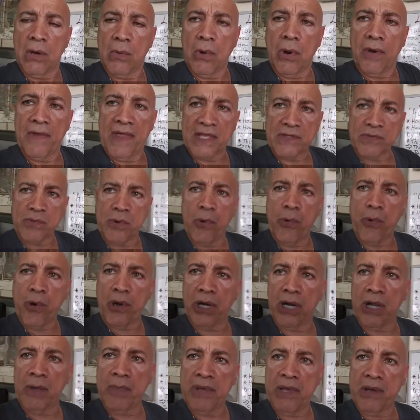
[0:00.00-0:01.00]
Well, that's what we're
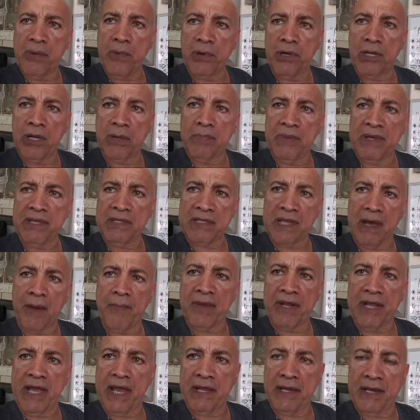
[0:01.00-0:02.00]
going to be. We're going to be
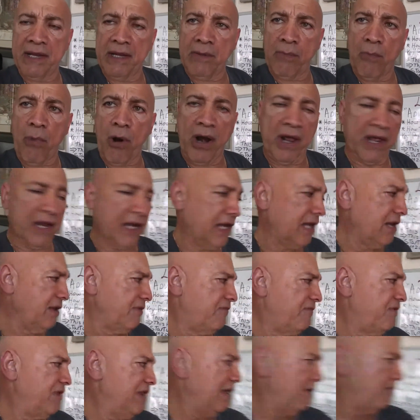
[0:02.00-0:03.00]
dominating a market, an
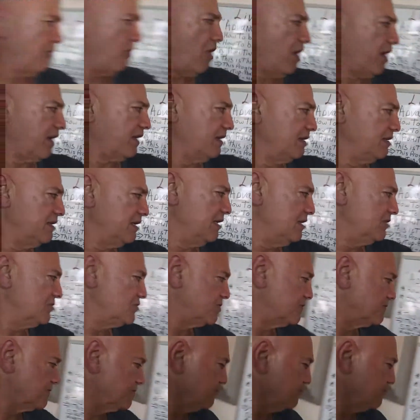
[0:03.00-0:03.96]
affiliate marketing niche.